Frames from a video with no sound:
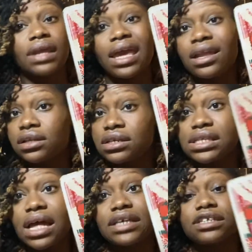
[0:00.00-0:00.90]
And it looks
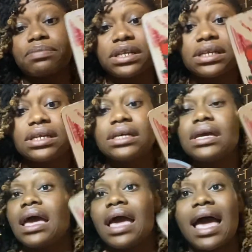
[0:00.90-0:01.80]
like stability,
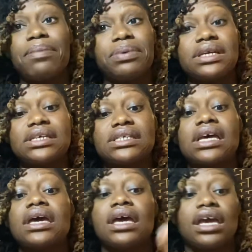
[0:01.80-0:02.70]
happiness,
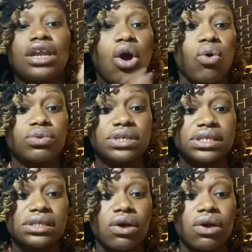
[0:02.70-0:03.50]
and wholeness.